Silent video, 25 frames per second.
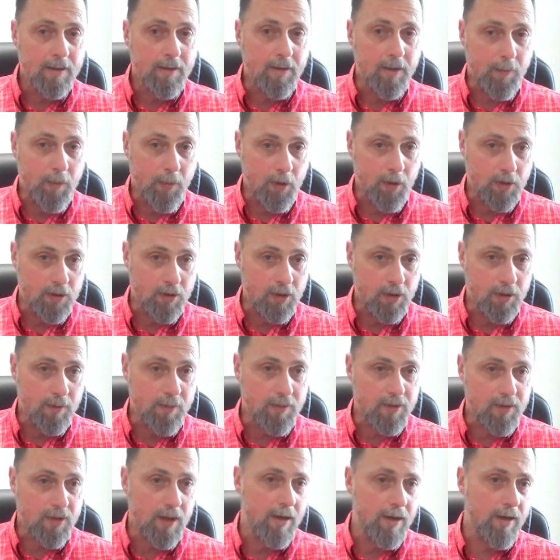the person
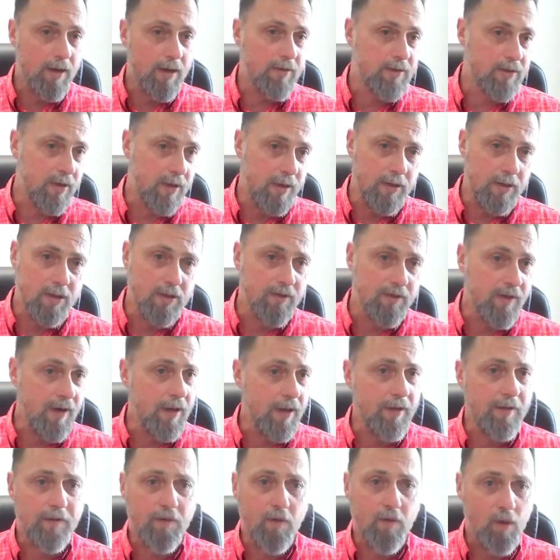themselves, and they just
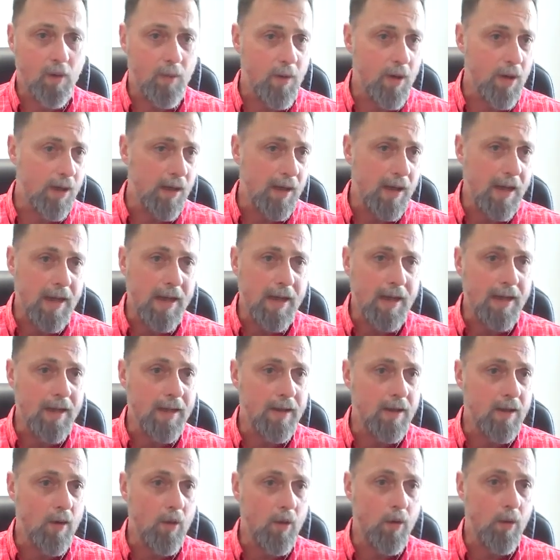found a form online,